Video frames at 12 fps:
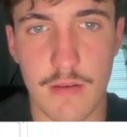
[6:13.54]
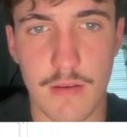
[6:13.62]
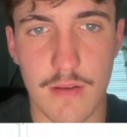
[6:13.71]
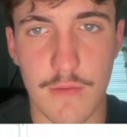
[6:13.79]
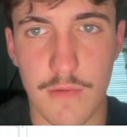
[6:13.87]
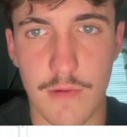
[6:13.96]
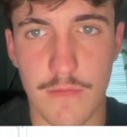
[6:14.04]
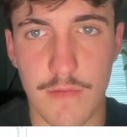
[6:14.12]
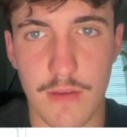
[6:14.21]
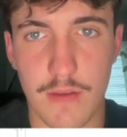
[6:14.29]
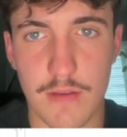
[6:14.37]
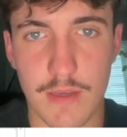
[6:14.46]
it would have
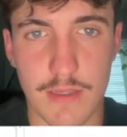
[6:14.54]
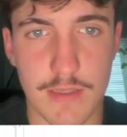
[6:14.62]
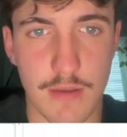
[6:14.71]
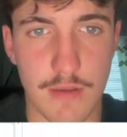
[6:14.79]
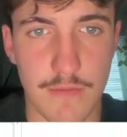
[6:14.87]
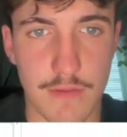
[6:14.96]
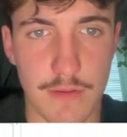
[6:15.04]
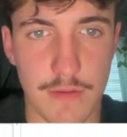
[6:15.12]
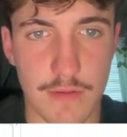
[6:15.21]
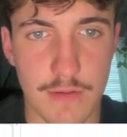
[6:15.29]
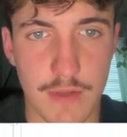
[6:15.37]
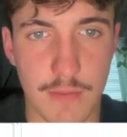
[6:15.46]
hit. Like, say you have the
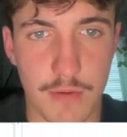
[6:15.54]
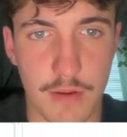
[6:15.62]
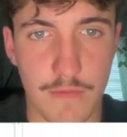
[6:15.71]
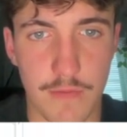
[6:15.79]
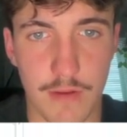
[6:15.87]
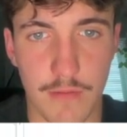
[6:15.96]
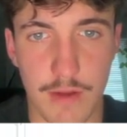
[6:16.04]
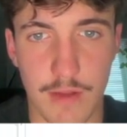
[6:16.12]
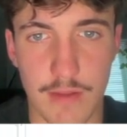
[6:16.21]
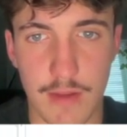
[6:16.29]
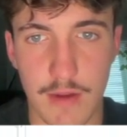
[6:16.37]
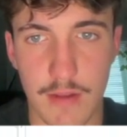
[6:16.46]
take profit like right
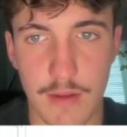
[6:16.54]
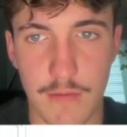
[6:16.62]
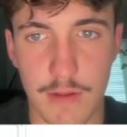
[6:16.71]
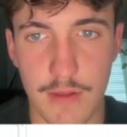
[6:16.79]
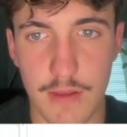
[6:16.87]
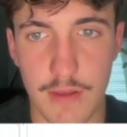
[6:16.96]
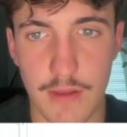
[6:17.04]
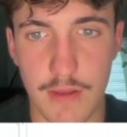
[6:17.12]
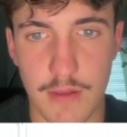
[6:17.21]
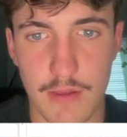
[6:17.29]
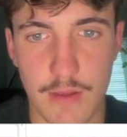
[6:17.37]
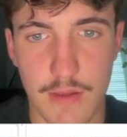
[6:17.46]
there, that would have hit.
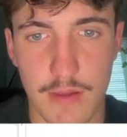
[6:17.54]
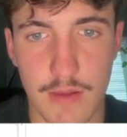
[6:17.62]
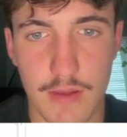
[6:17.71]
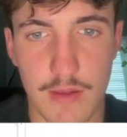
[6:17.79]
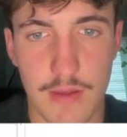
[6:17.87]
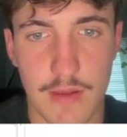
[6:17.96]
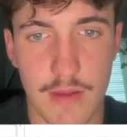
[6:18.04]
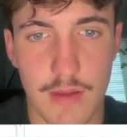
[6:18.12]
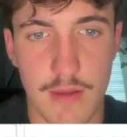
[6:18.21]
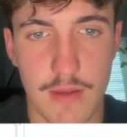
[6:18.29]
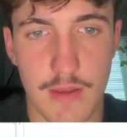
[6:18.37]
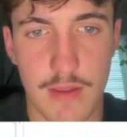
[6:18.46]

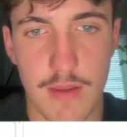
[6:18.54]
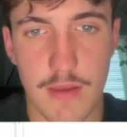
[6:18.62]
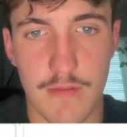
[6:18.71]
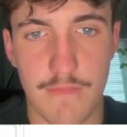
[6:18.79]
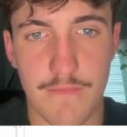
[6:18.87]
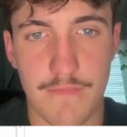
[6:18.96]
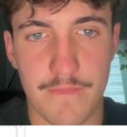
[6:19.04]
And then,